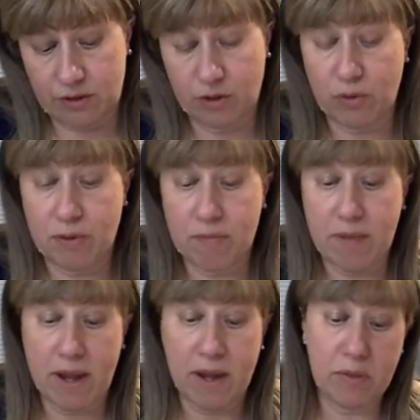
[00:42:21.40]
She
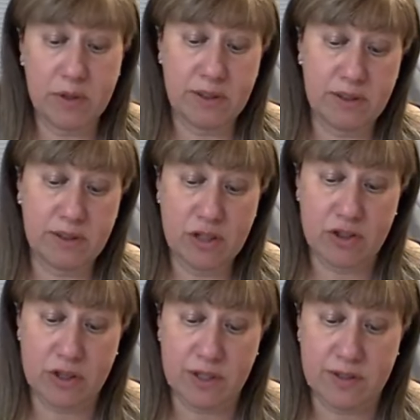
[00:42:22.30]
remembered the
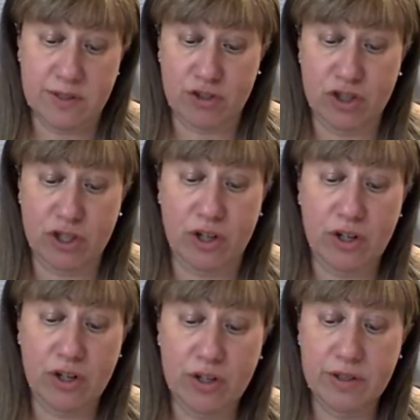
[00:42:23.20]
teachings that she
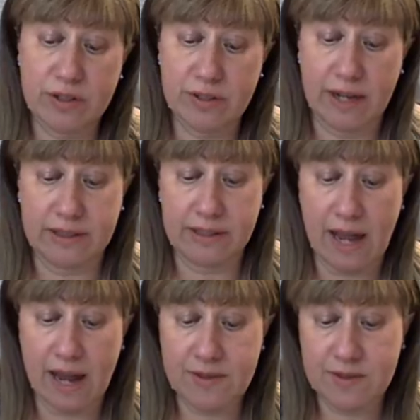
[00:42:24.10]
heard
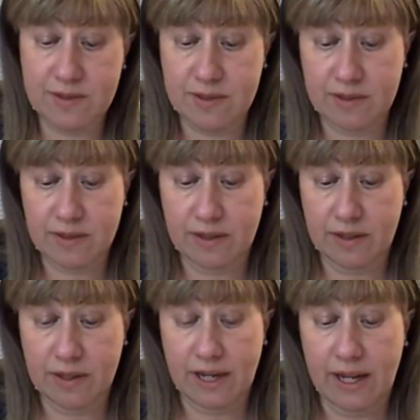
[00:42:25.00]
at last,
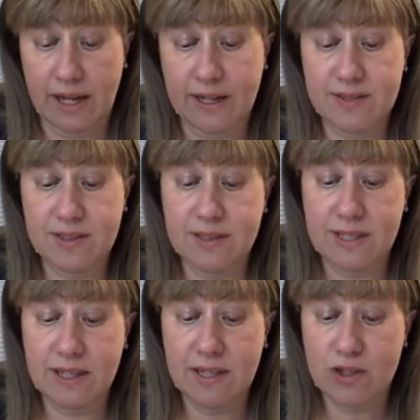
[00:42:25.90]
and as the
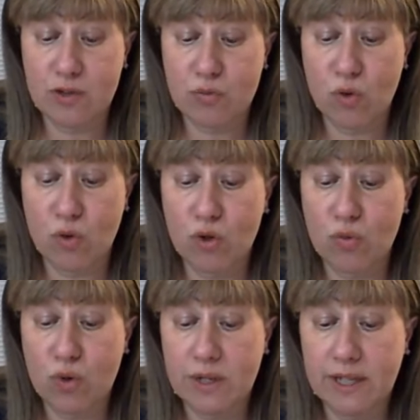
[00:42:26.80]
tears were
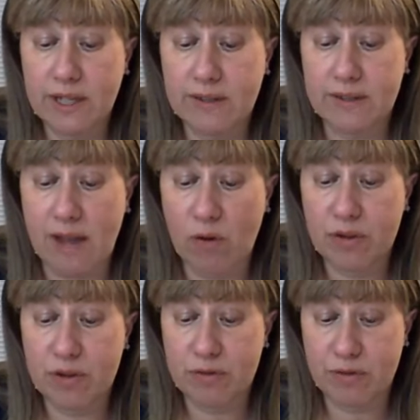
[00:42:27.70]
running
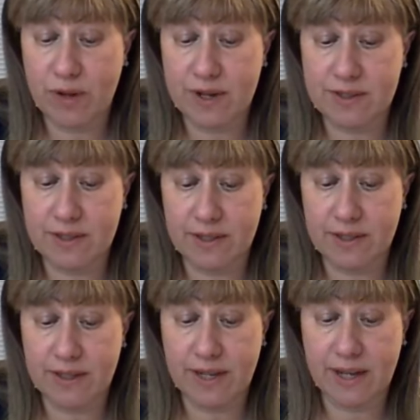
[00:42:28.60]
down her face
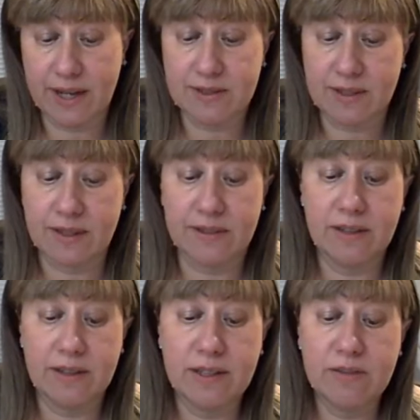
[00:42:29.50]
against
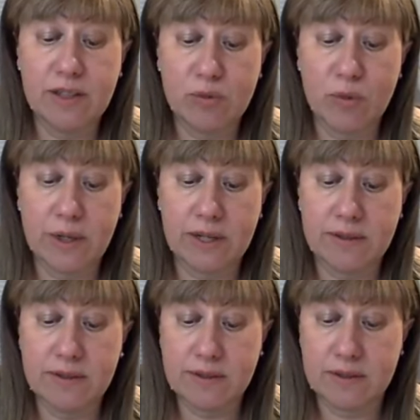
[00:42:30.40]
the evening
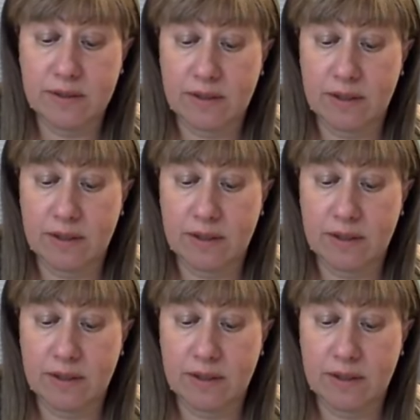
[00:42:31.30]
wind,